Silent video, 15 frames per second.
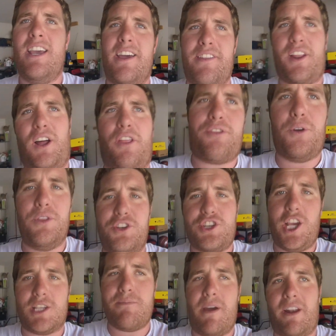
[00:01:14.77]
and then I'll throw the
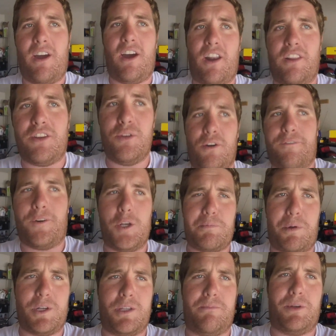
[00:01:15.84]
chest mount on and do a
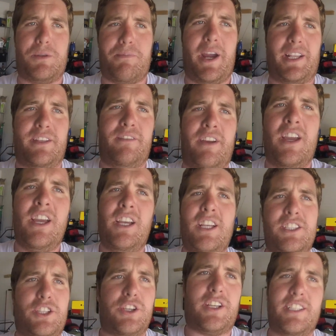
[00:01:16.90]
first-person perspective
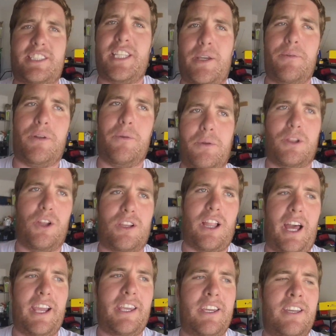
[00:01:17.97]
so you can see what it would look
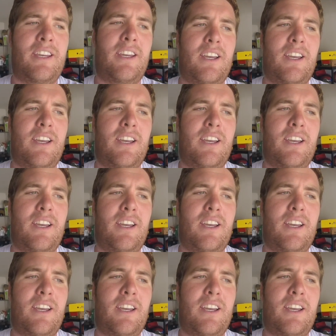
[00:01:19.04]
like